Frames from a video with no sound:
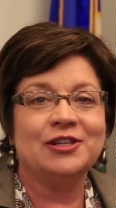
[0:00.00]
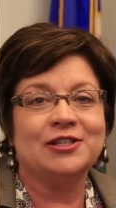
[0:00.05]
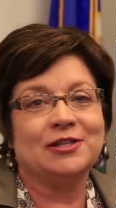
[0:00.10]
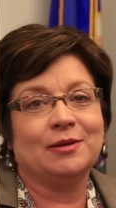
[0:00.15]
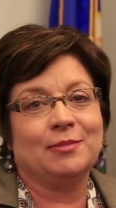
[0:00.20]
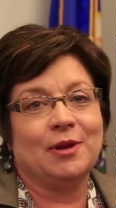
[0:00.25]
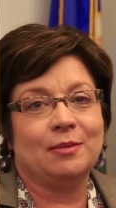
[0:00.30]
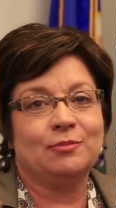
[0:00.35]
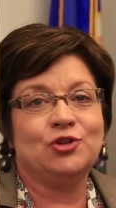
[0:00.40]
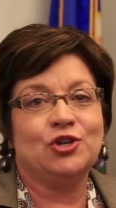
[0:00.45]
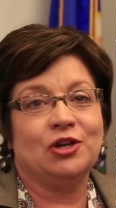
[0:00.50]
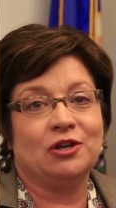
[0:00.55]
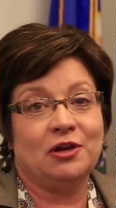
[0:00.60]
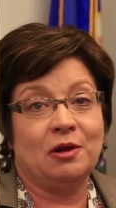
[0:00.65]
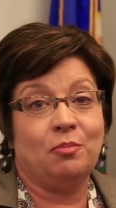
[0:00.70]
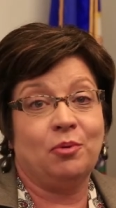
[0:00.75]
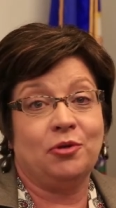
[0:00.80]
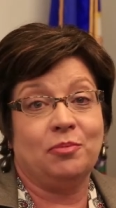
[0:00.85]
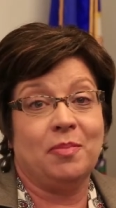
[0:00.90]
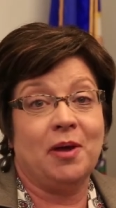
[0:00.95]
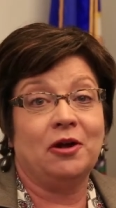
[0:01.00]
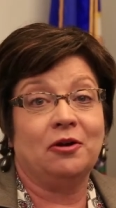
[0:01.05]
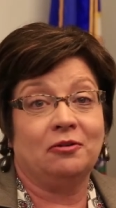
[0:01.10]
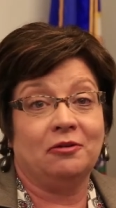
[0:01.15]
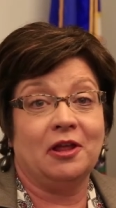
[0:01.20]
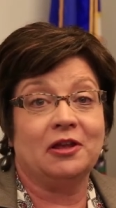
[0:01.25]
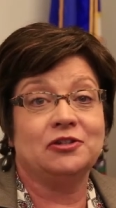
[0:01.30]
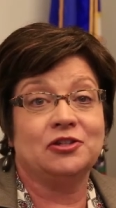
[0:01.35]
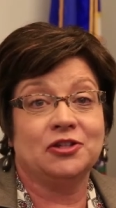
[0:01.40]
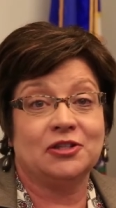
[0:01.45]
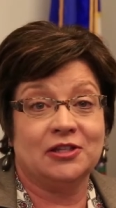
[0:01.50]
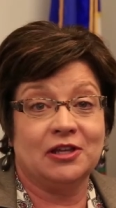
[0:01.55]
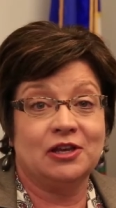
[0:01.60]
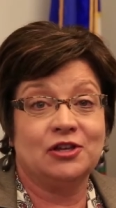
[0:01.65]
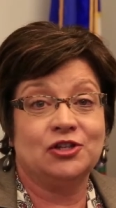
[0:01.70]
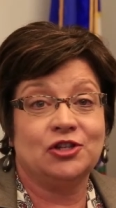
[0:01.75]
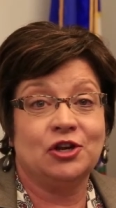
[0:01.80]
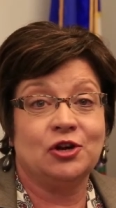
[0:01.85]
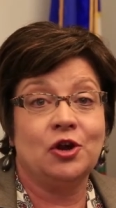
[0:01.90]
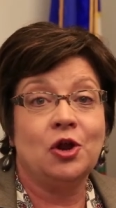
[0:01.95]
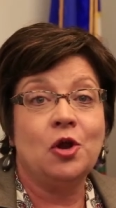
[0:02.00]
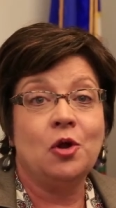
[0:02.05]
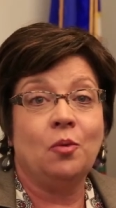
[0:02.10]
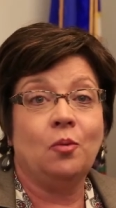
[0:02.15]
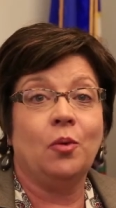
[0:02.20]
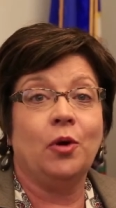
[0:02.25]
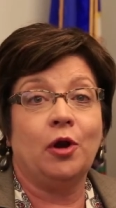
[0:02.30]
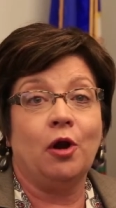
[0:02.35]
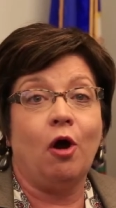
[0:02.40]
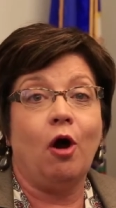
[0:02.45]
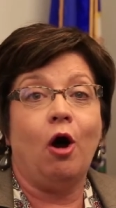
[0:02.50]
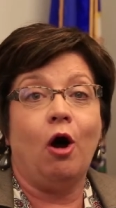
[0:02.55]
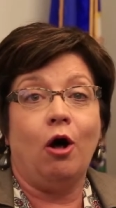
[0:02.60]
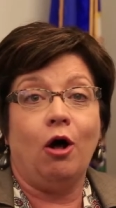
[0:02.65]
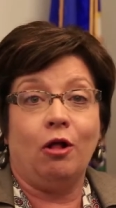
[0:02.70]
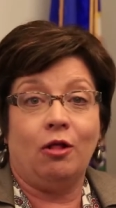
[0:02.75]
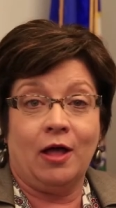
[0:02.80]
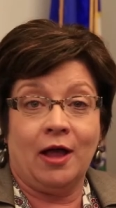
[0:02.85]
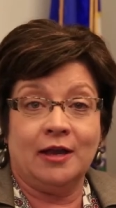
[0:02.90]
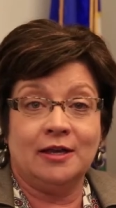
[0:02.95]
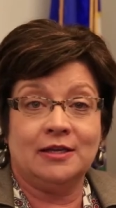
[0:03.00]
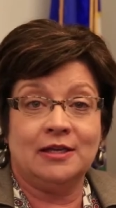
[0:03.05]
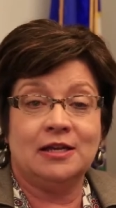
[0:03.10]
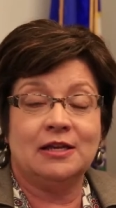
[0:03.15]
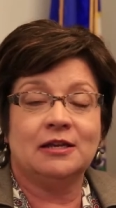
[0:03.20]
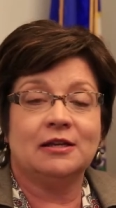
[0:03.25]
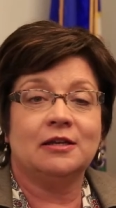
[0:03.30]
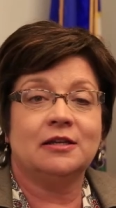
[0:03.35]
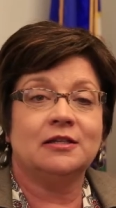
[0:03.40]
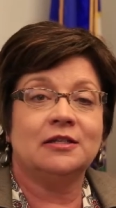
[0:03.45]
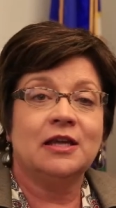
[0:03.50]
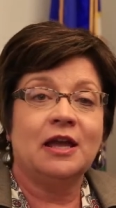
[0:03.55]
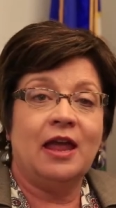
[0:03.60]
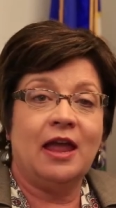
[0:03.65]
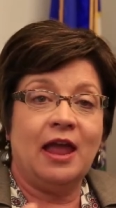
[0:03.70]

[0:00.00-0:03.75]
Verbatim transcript: sometimes you end up with better legislation when all ideas